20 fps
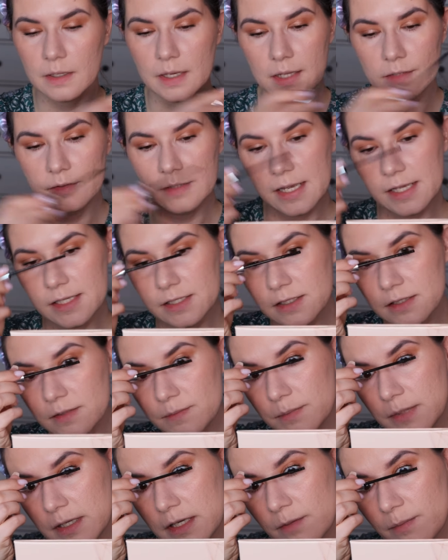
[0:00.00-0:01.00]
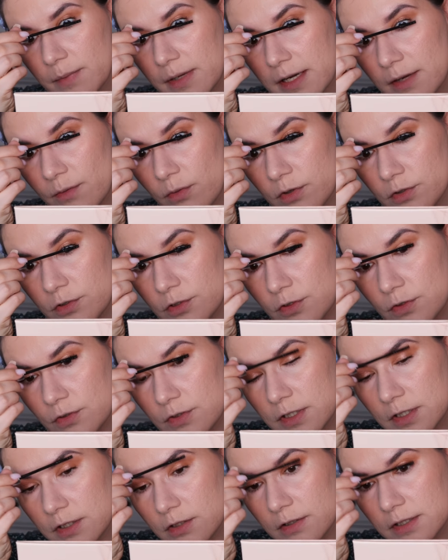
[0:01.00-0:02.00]
on the eyes but I want to
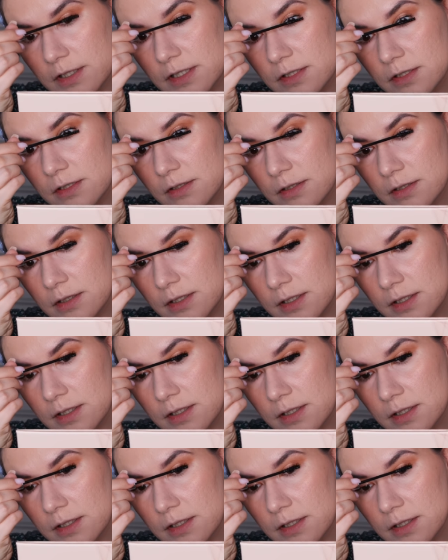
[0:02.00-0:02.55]
use it on this